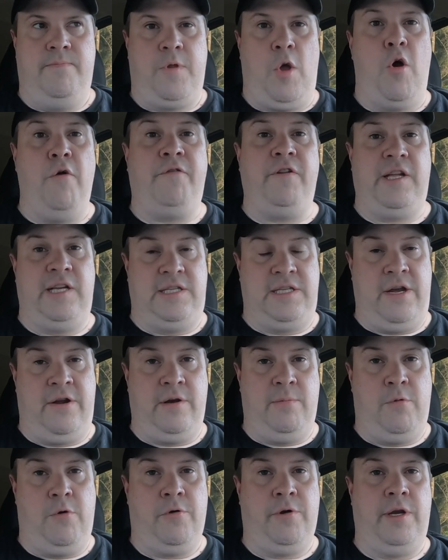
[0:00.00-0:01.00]
hopefully it's there
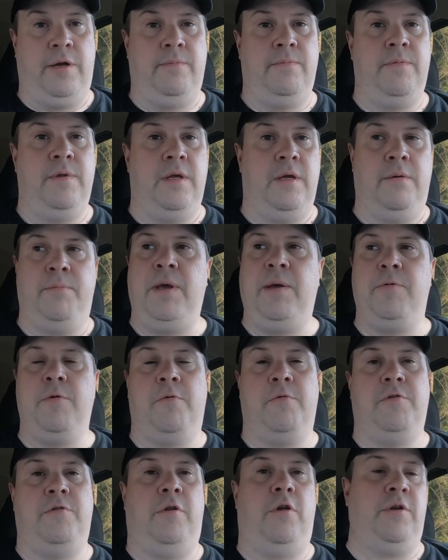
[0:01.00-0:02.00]
in the morning.
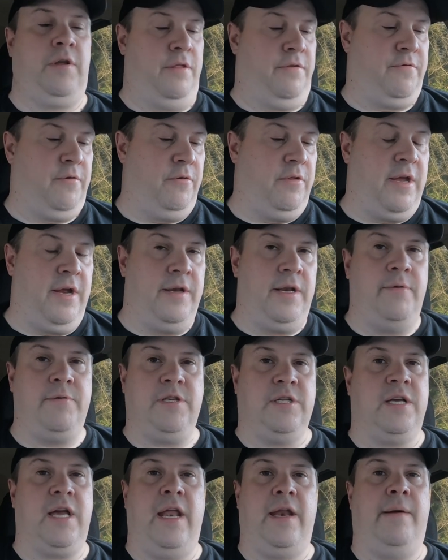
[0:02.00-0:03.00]
People were looking through there, and they
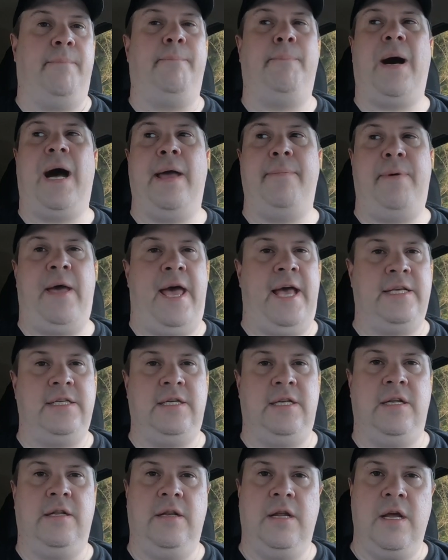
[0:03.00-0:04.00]
were just kind of
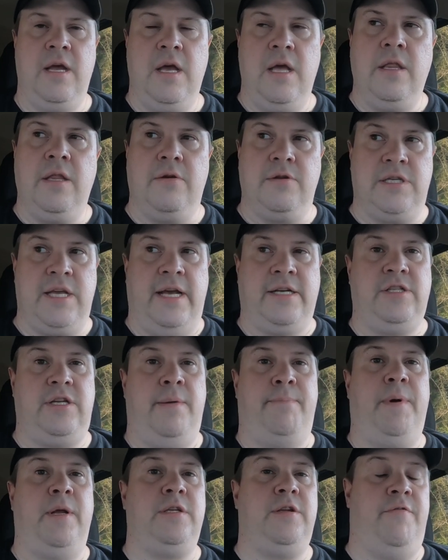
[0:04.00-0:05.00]
bypassing it. There was
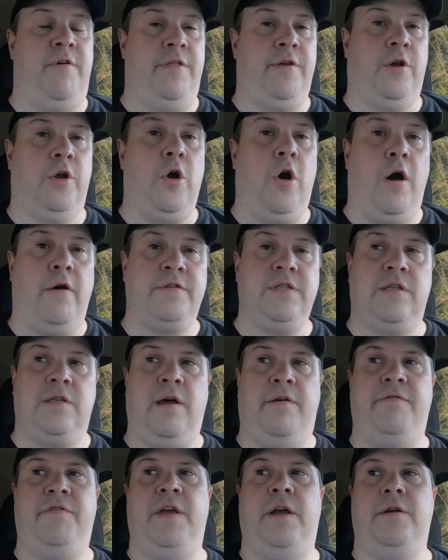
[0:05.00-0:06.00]
actually a bunch of other golf
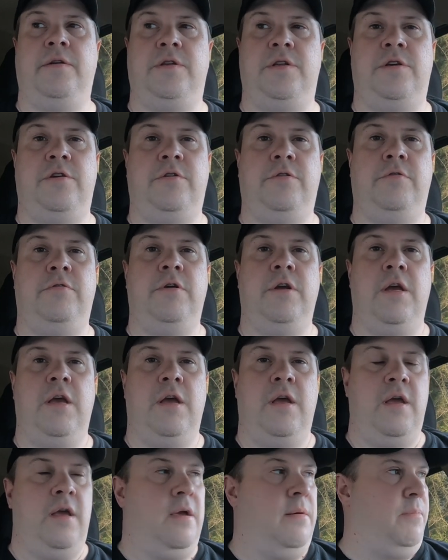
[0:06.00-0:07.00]
stuff there too,
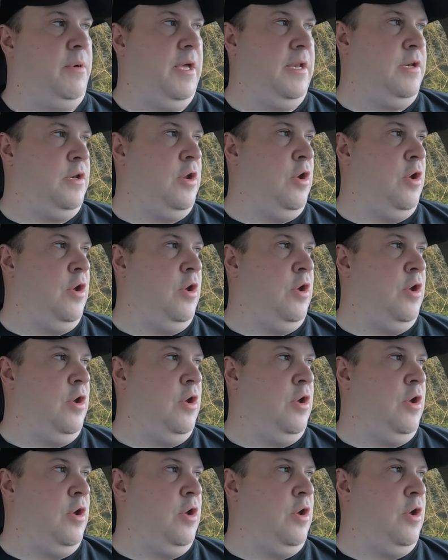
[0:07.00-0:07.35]
but